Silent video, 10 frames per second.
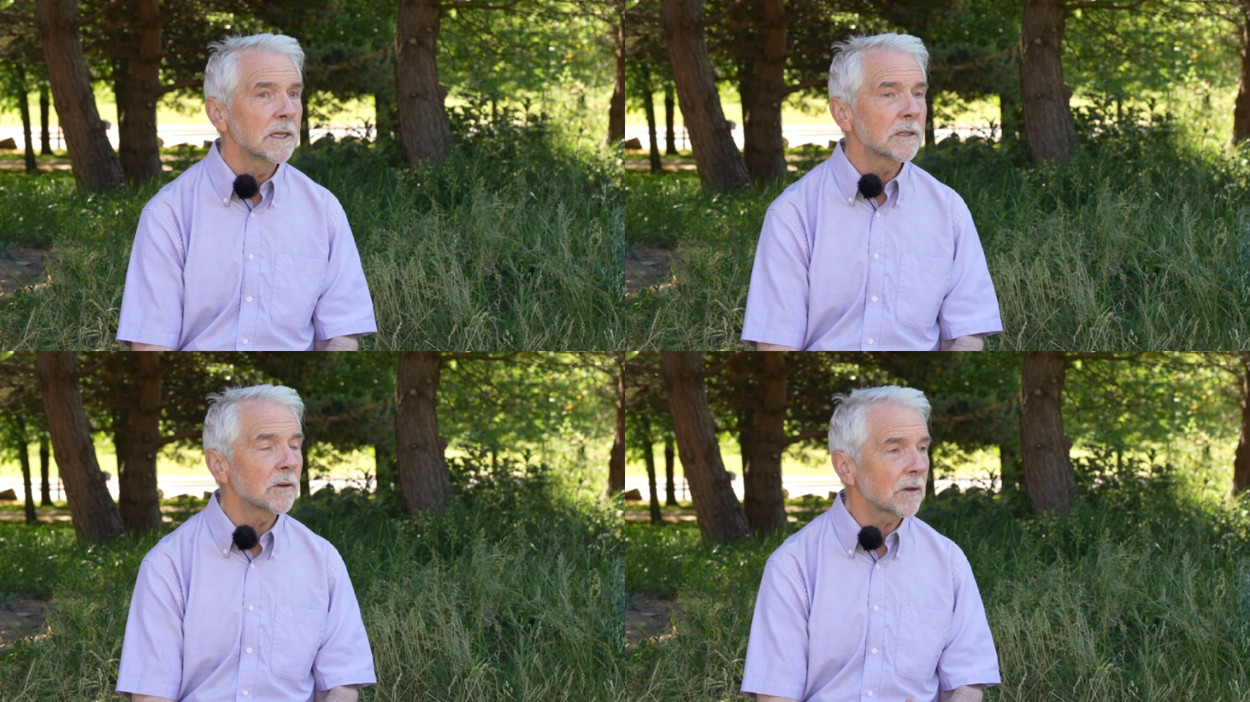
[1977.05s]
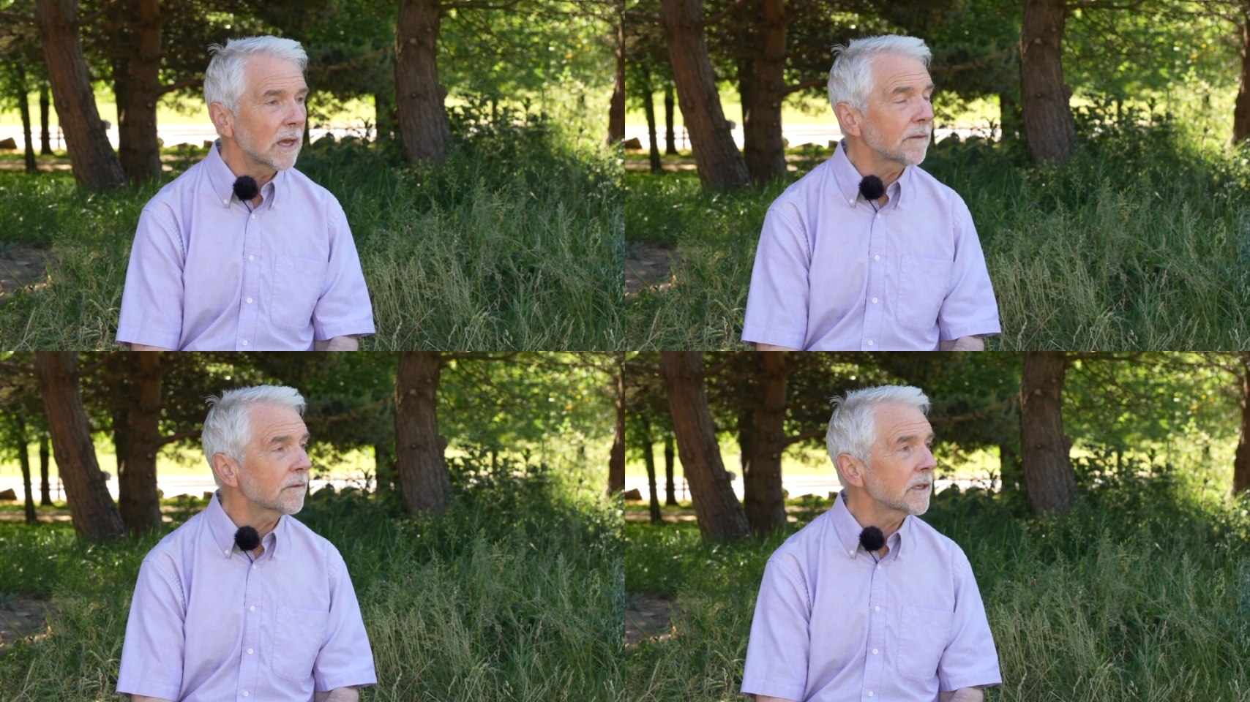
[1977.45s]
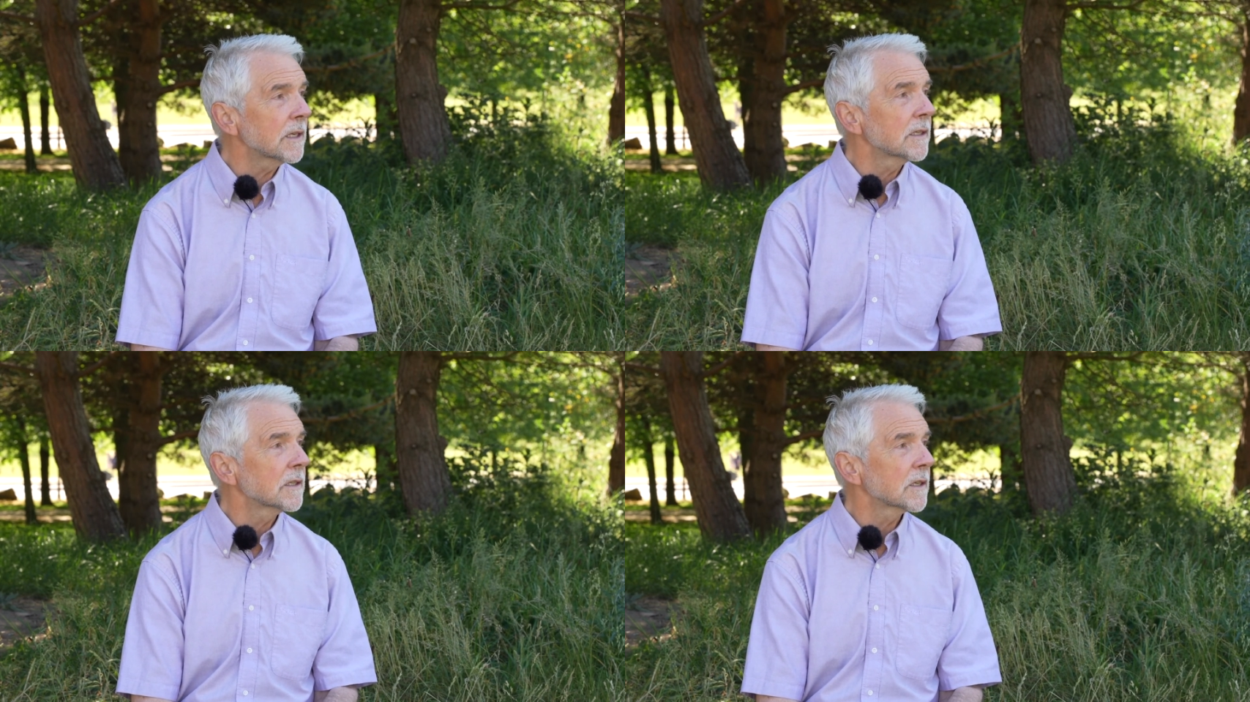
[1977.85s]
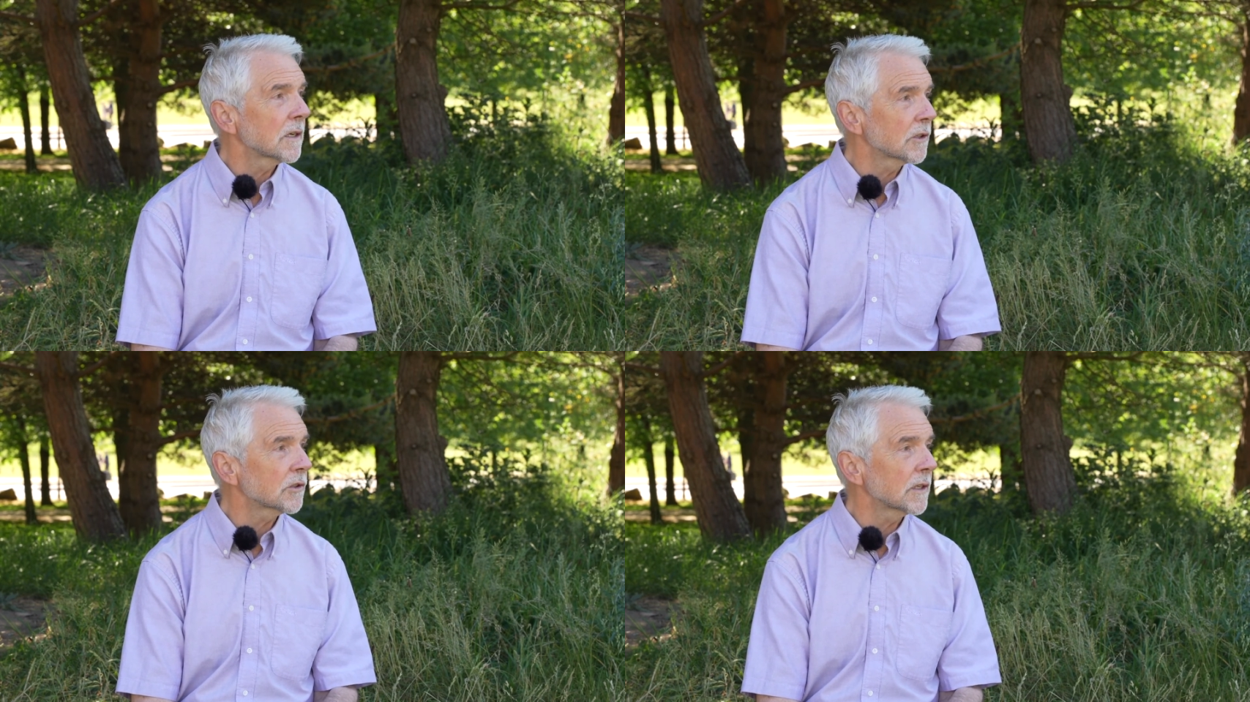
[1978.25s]
Not every
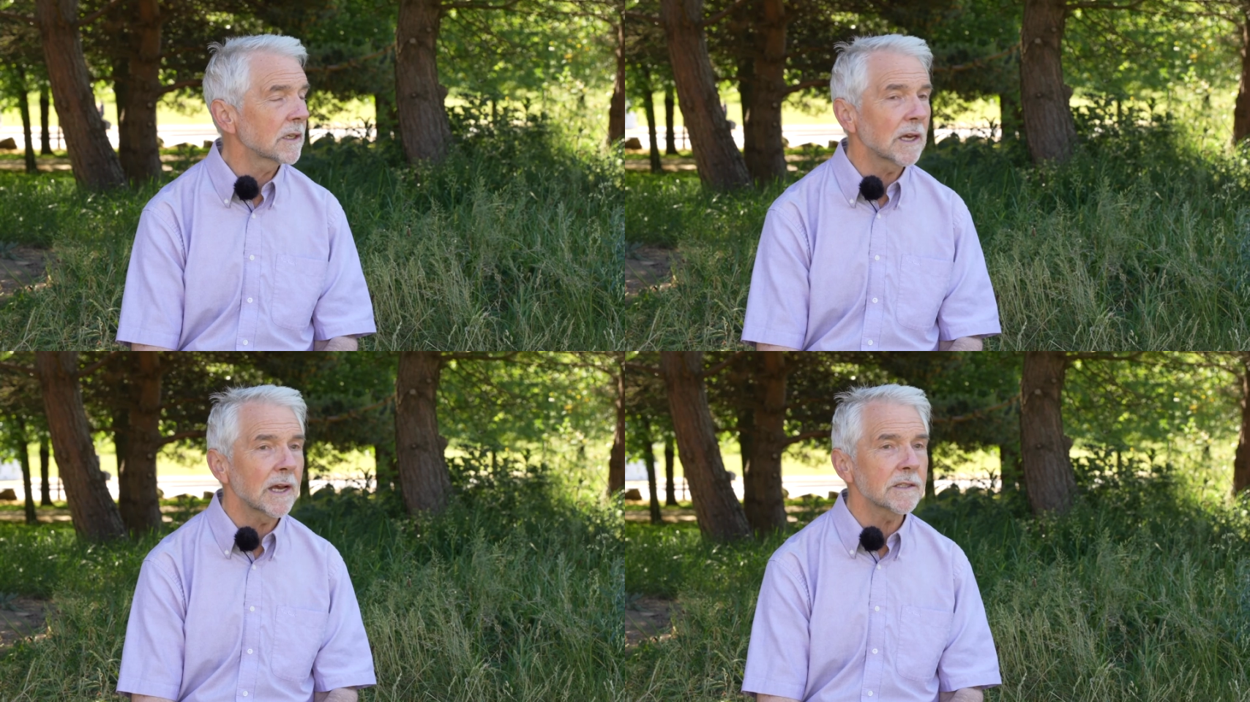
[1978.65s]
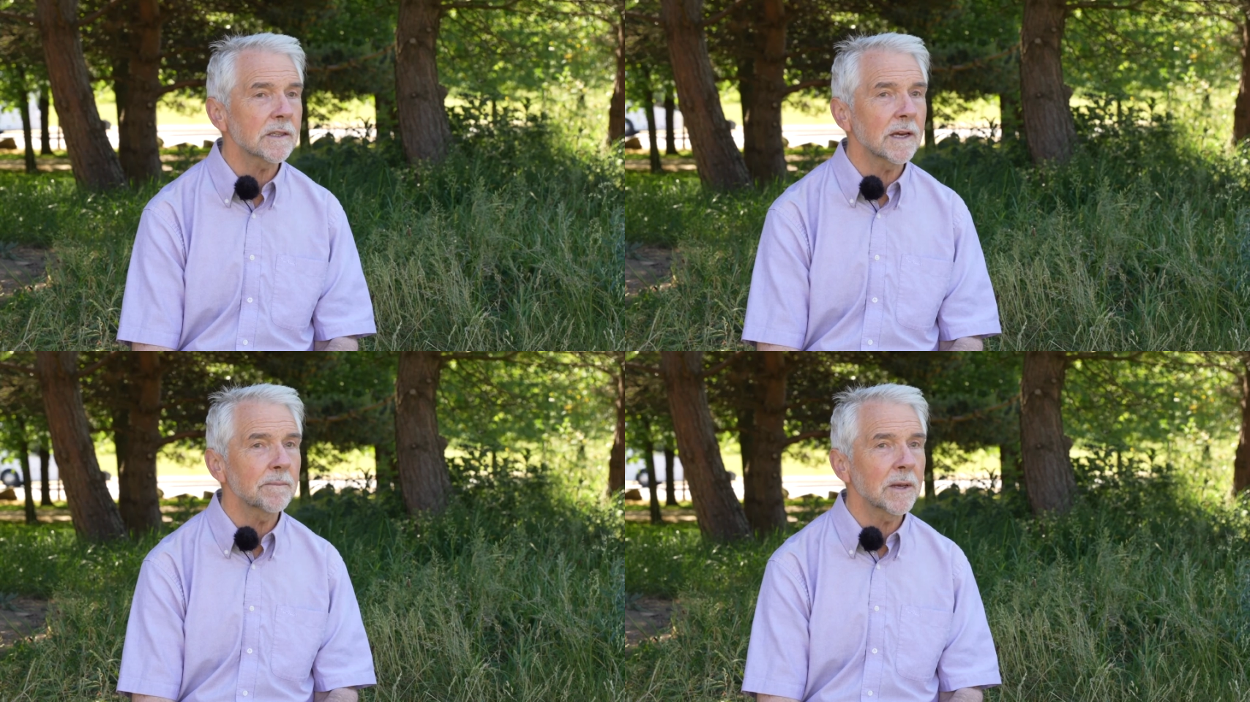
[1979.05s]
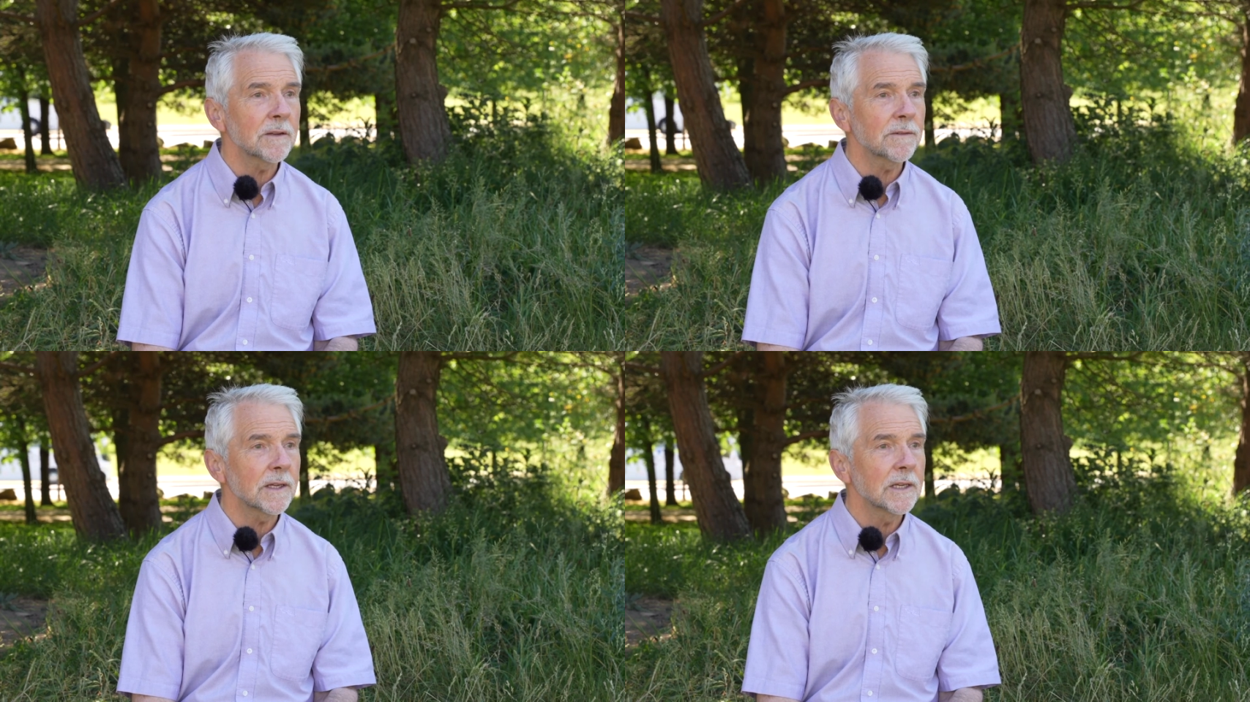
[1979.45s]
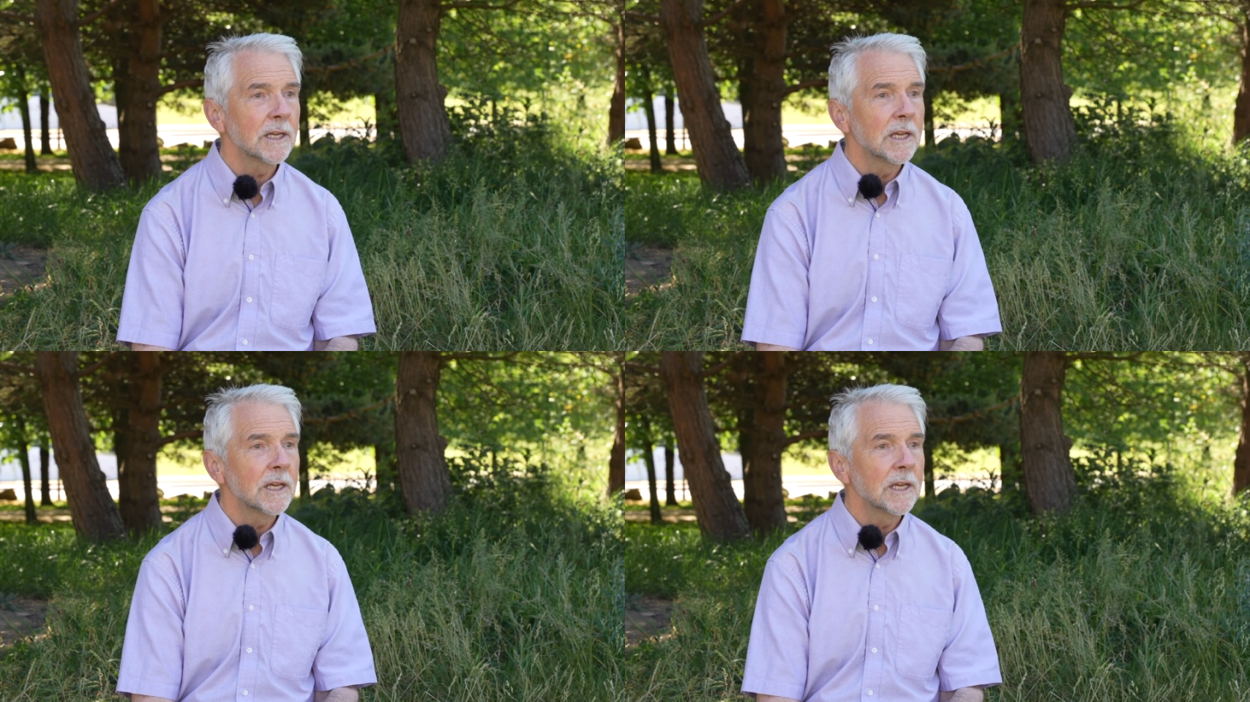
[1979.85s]
country has that benefit,